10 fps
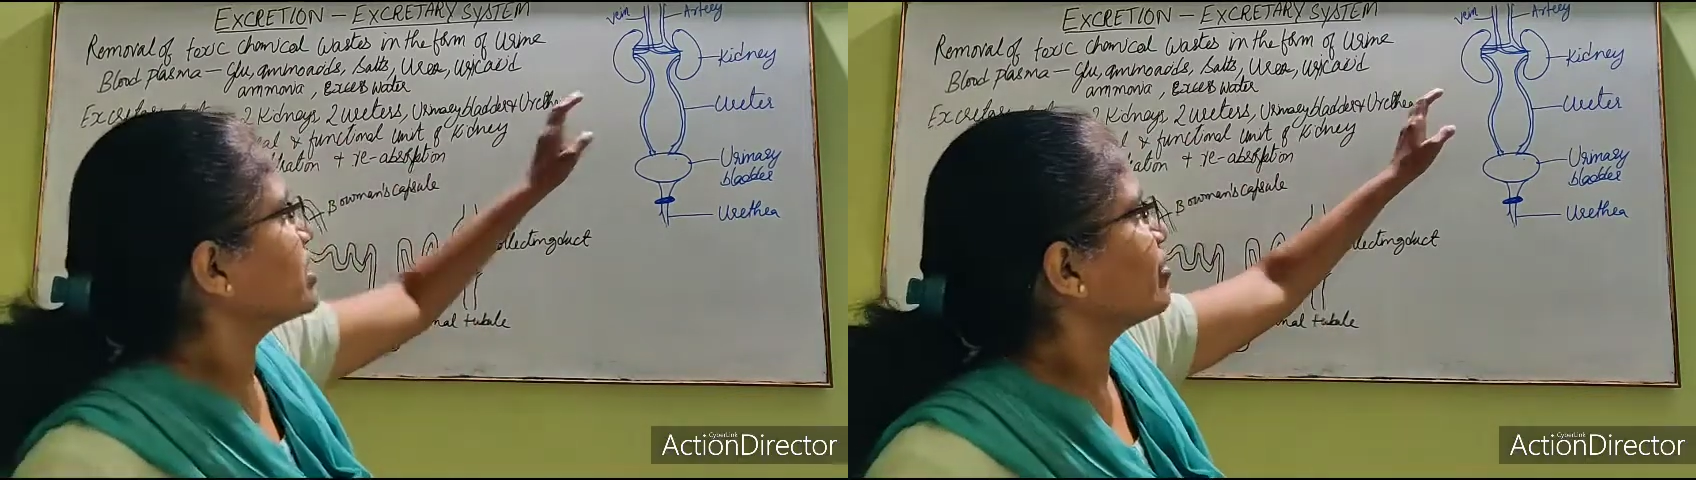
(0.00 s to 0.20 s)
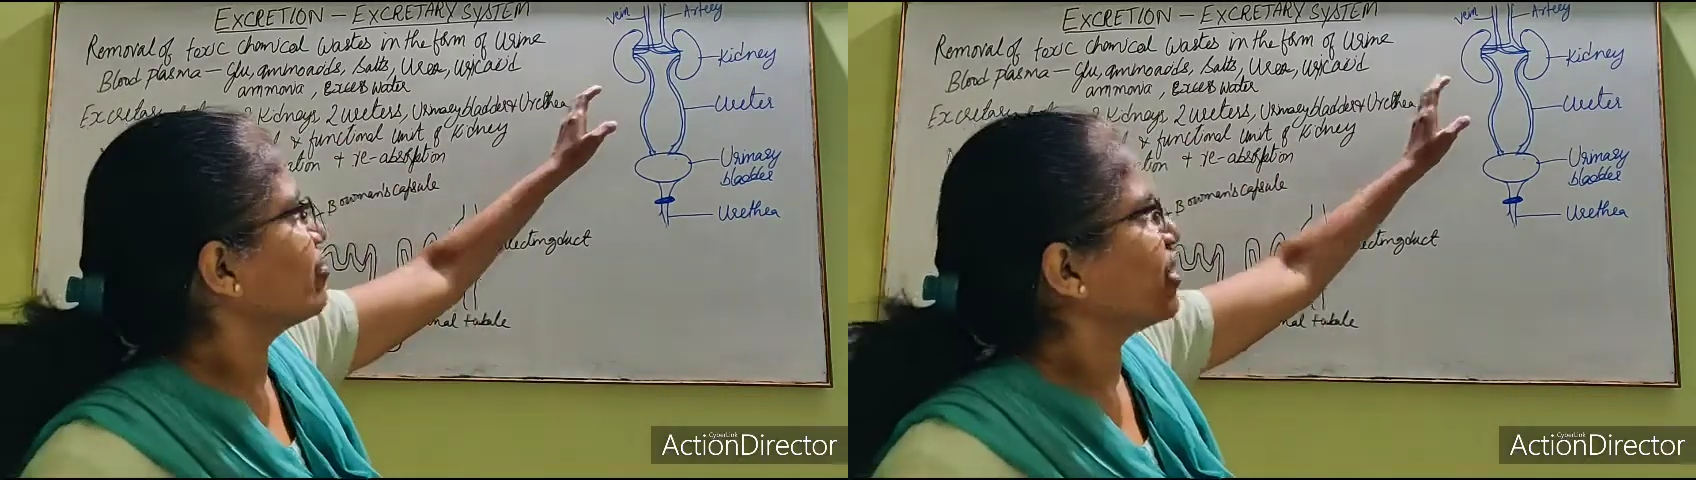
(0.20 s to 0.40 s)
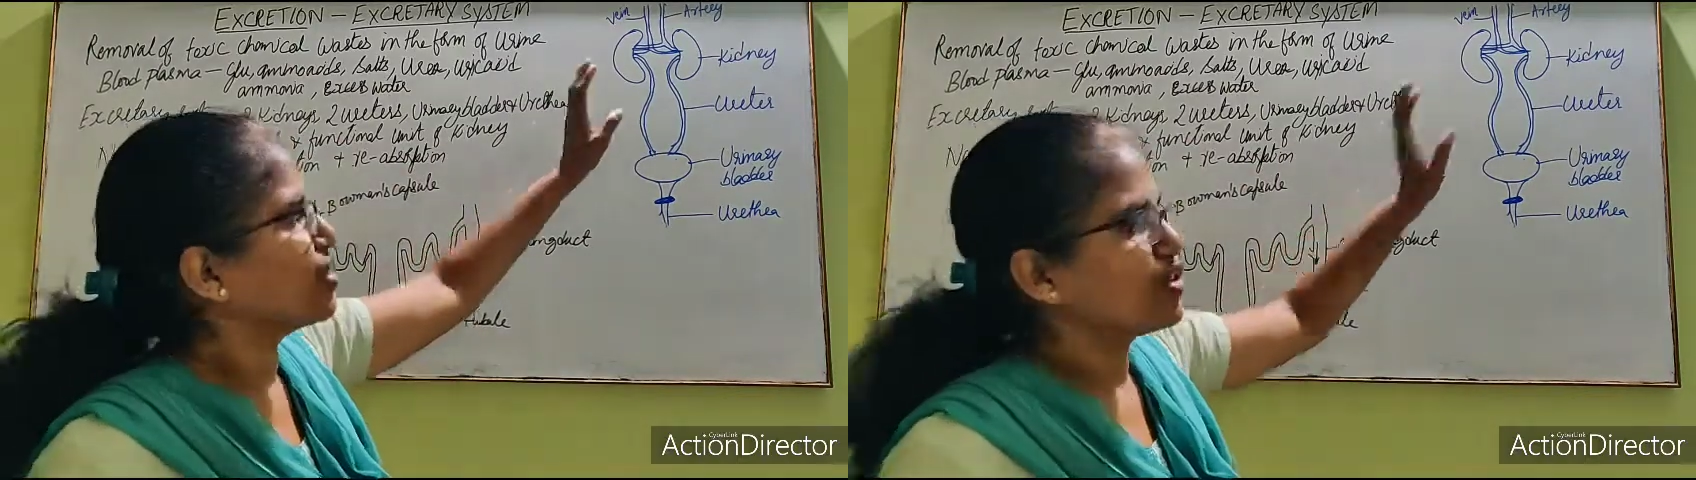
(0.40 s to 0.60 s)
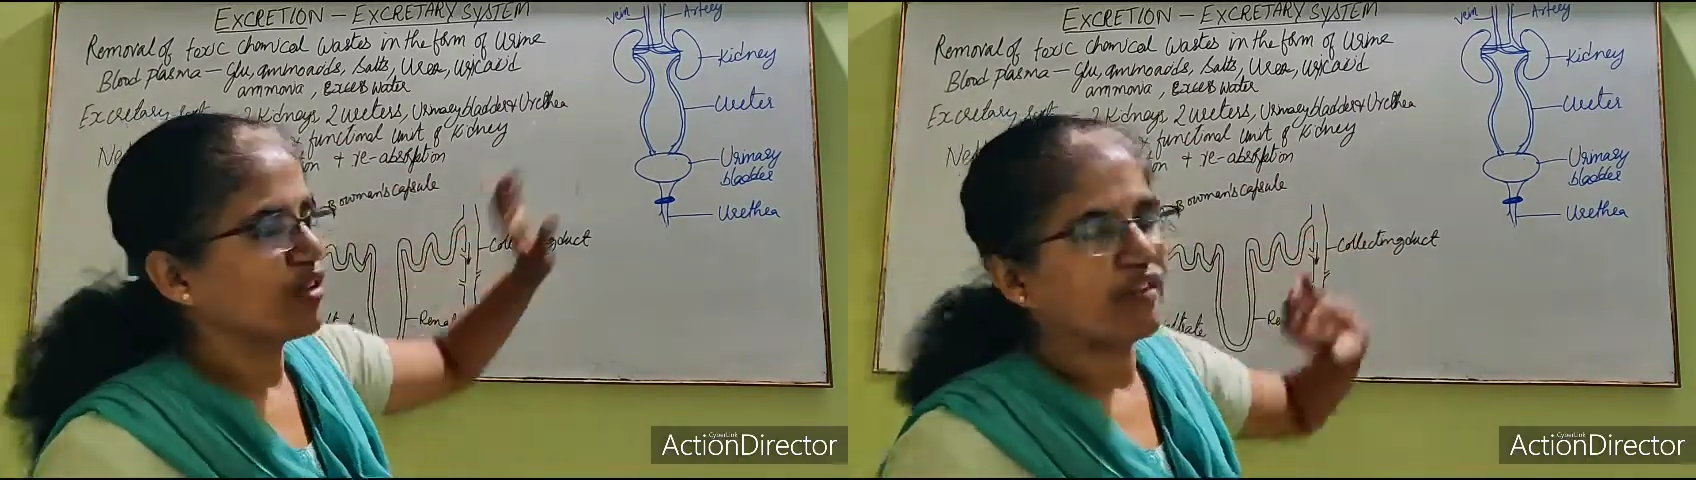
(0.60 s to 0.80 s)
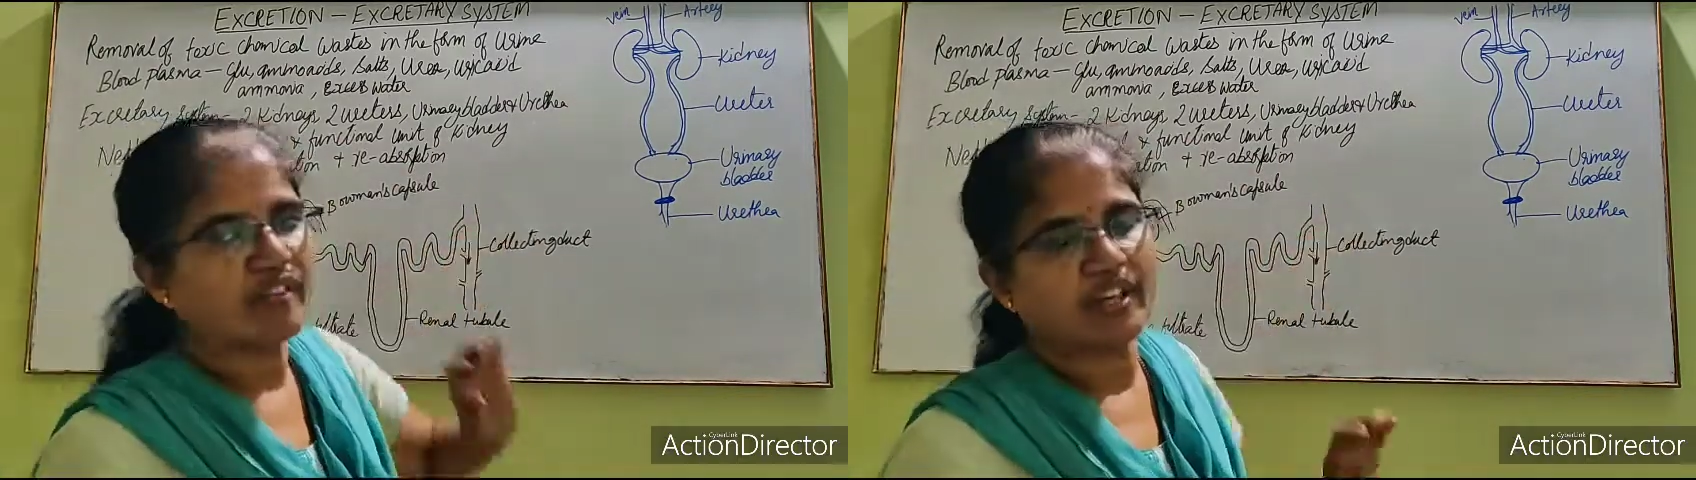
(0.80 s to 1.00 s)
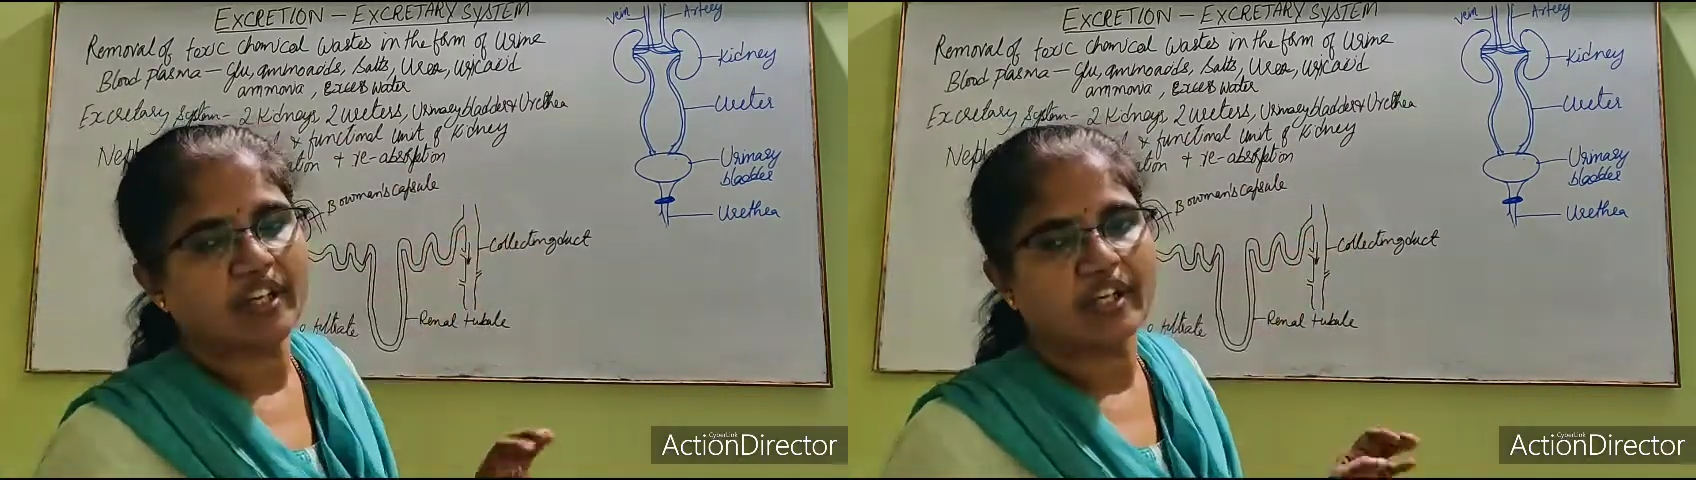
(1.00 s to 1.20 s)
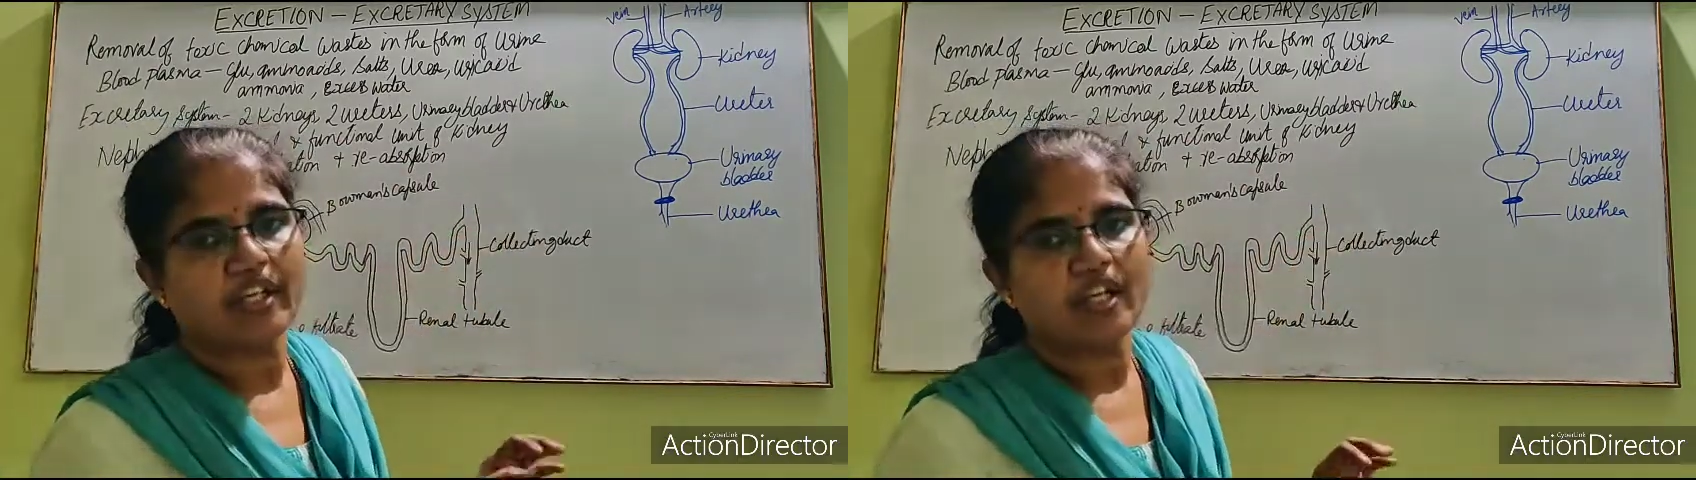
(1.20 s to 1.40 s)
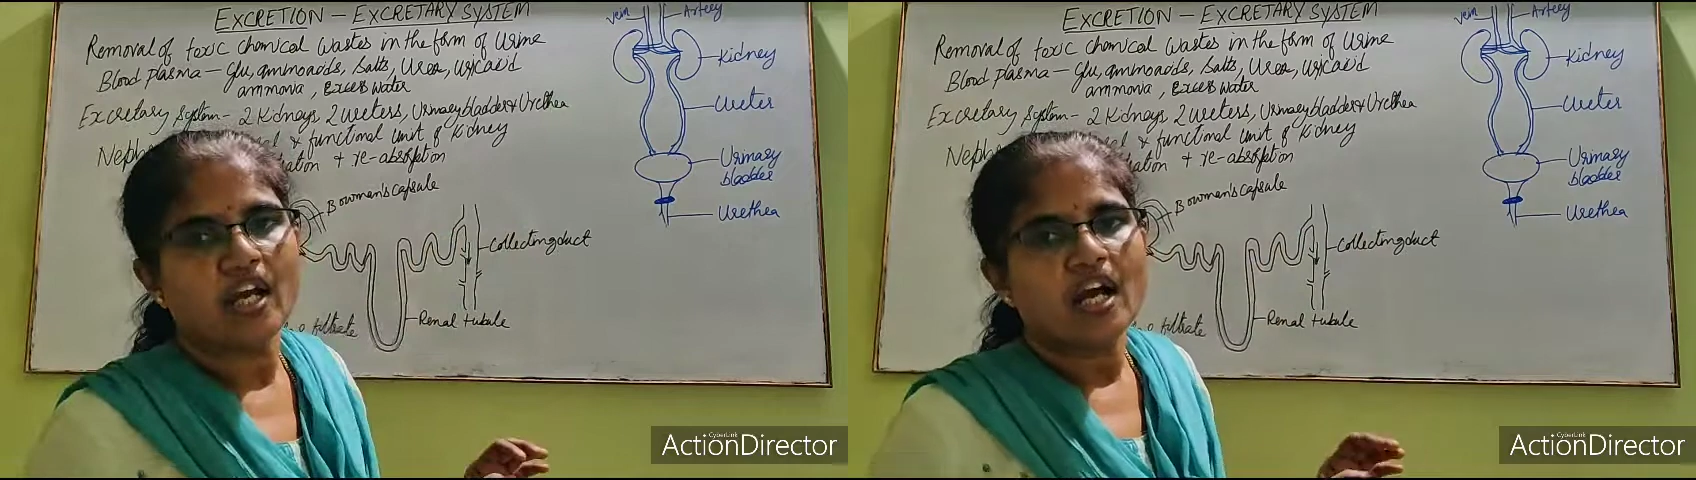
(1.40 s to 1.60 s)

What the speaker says: the function of kidney.